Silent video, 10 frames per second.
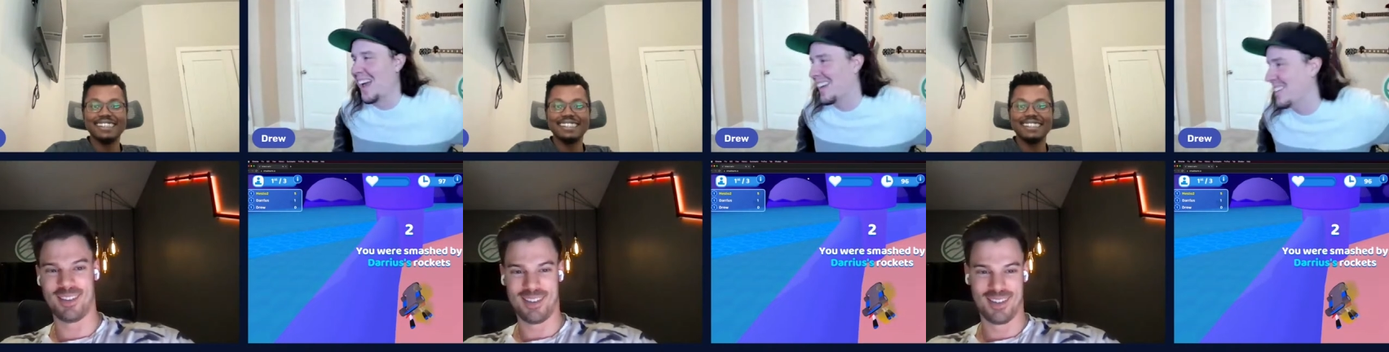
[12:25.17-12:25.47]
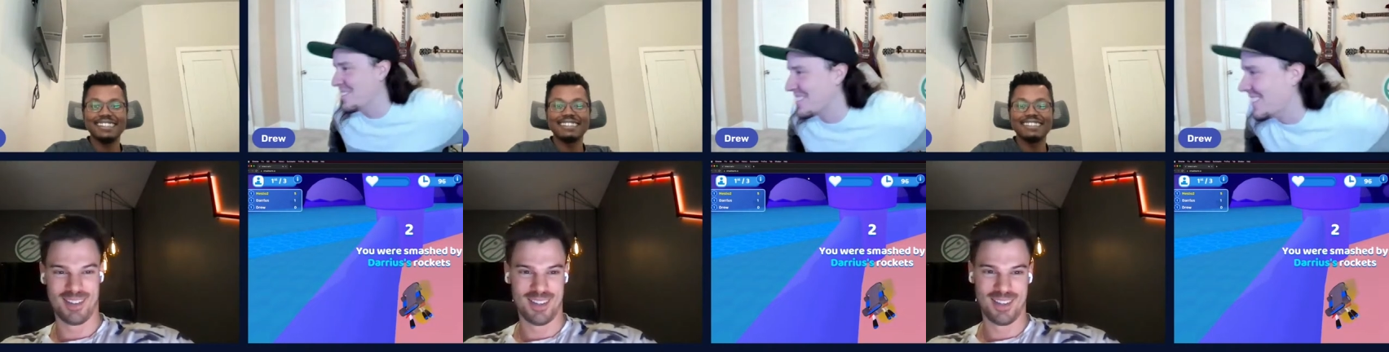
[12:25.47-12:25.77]

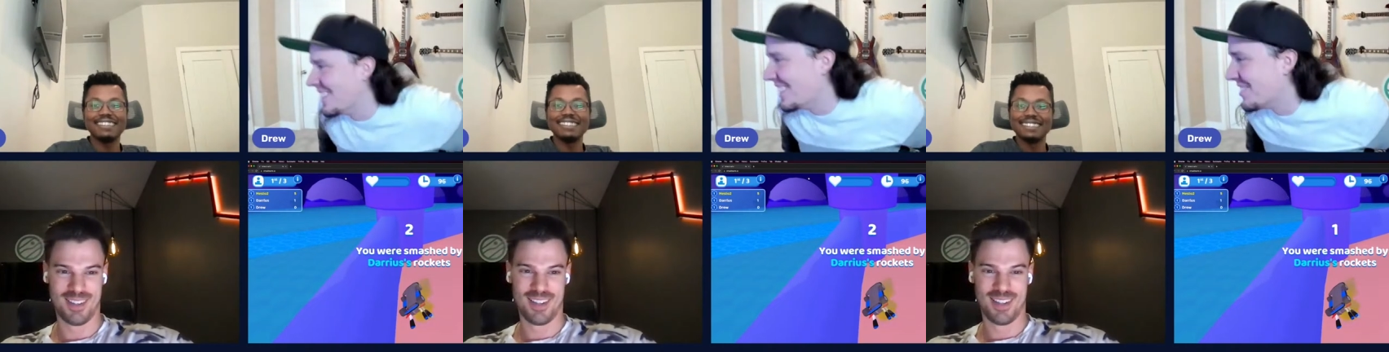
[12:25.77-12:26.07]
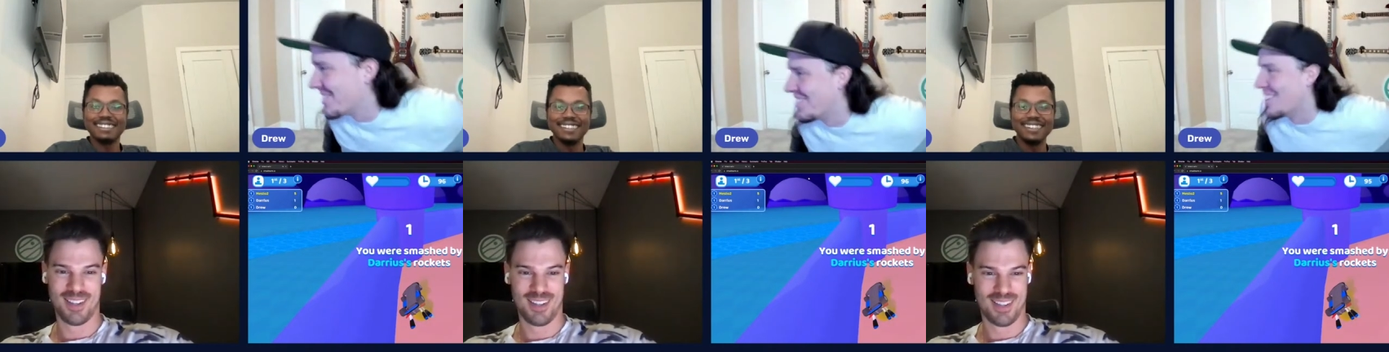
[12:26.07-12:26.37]
Speaker 1: that
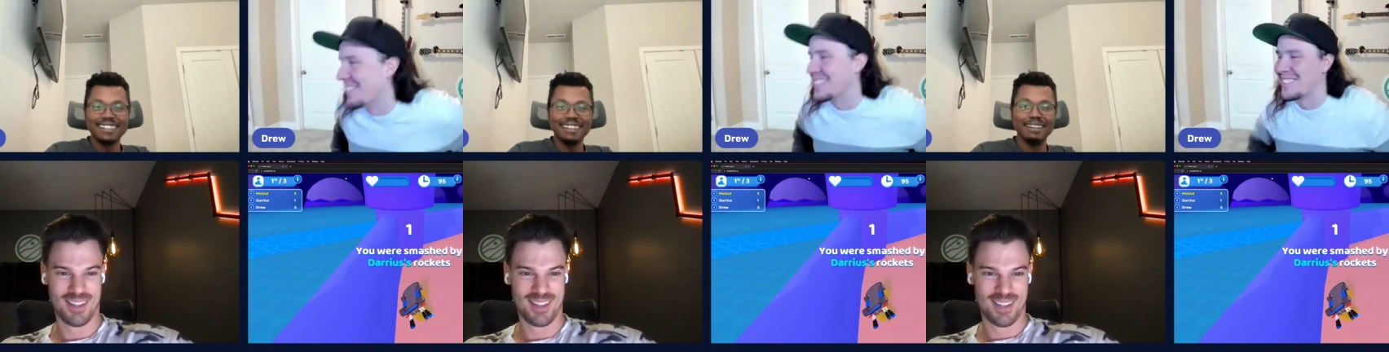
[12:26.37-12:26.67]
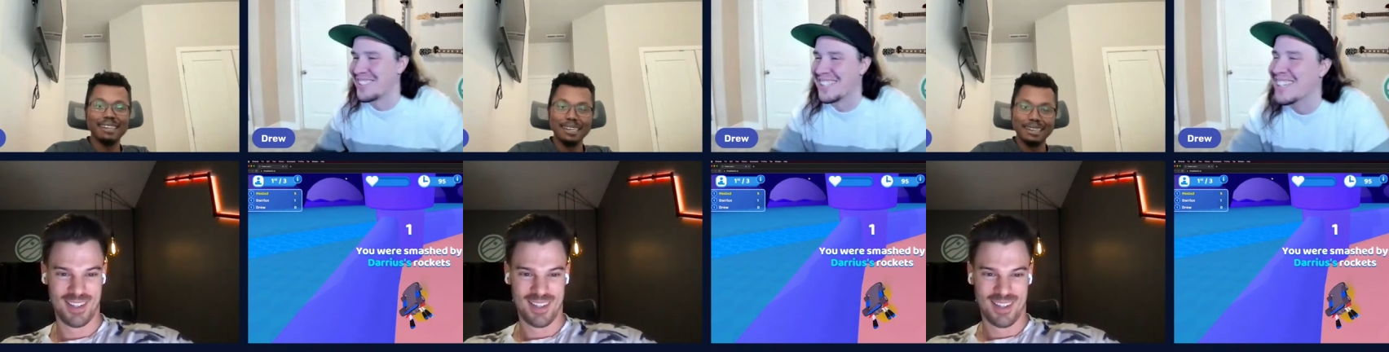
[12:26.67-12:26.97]
was a long kill
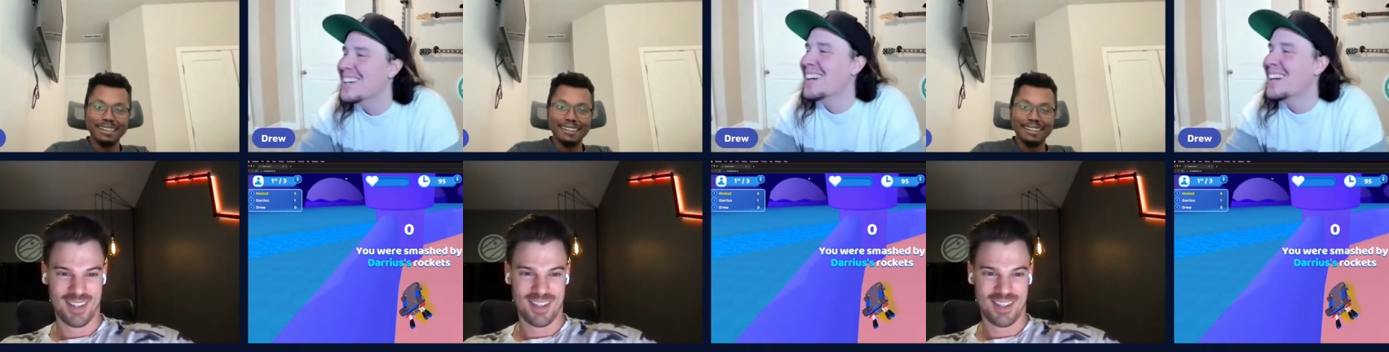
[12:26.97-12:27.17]
streak.